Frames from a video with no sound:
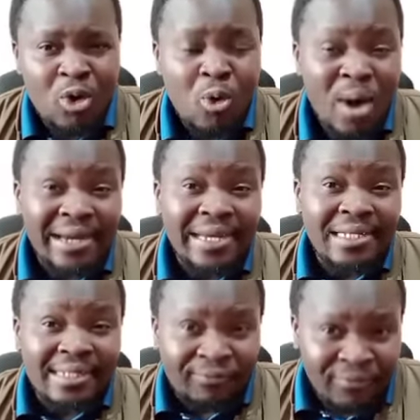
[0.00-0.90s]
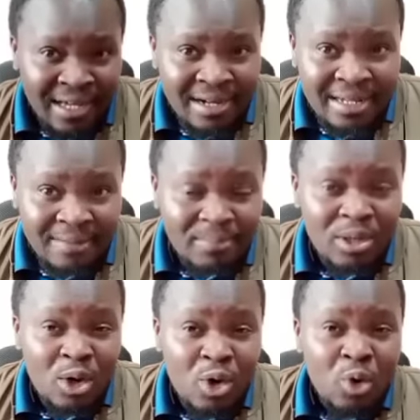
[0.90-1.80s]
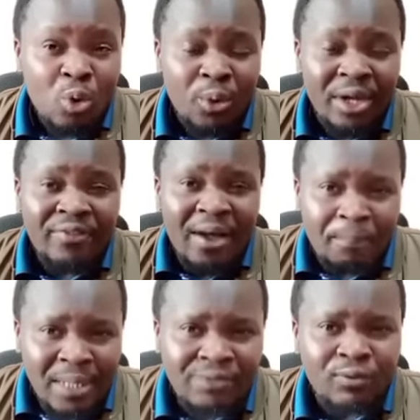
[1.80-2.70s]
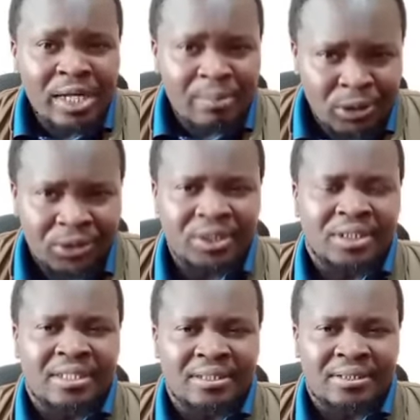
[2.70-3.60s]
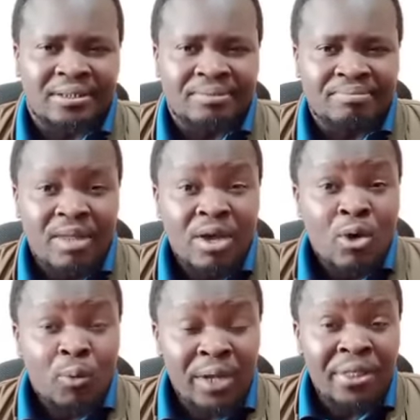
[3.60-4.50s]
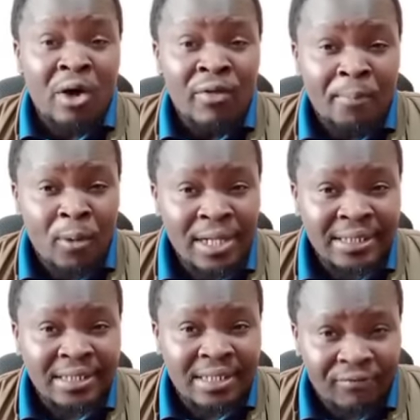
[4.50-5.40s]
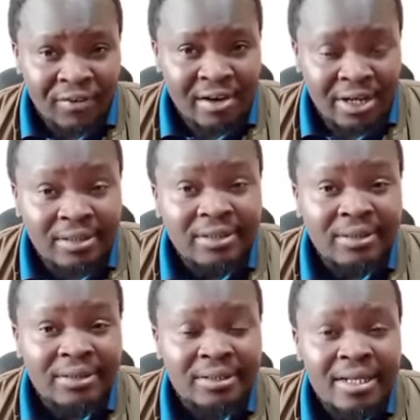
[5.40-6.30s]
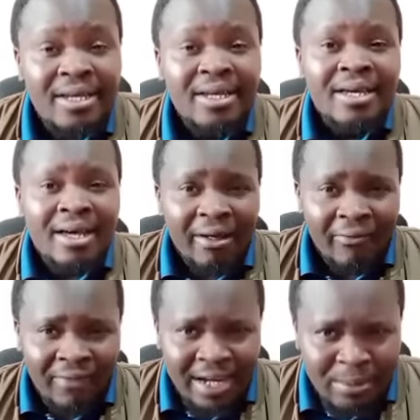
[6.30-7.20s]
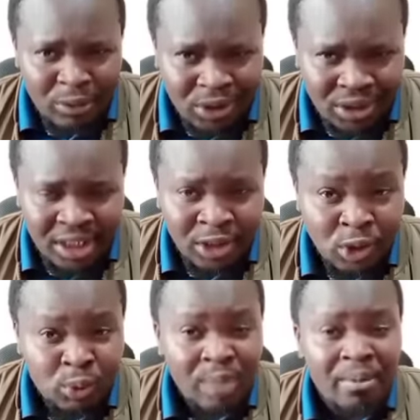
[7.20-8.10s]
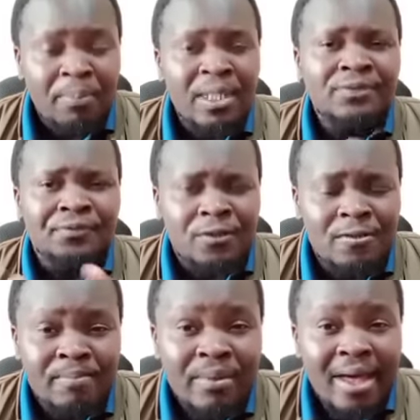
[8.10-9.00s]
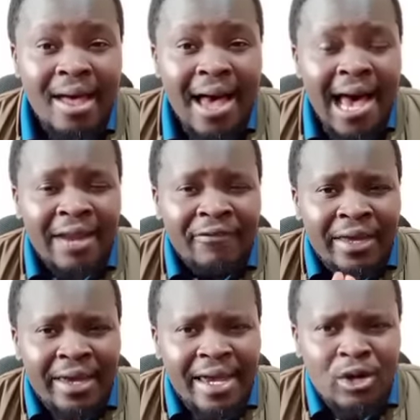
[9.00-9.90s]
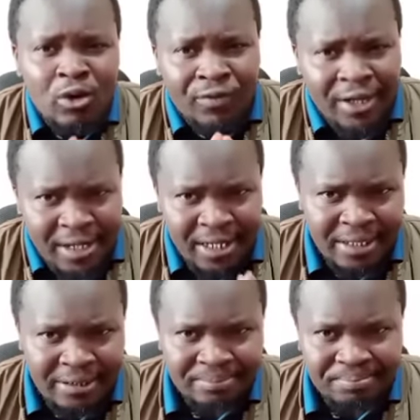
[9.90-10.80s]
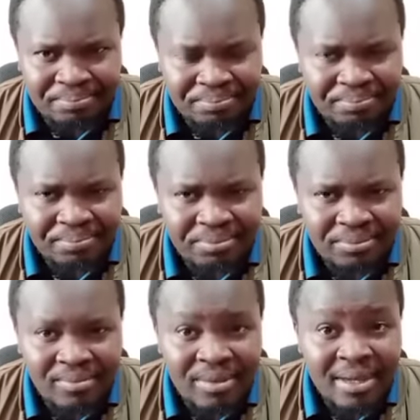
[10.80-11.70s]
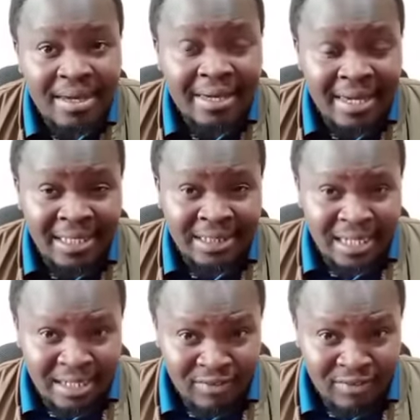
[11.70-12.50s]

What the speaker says: who are interfering with the peaceful demonstrators. Without the police interference, the demonstrations will be peaceful. At the end of the day, each and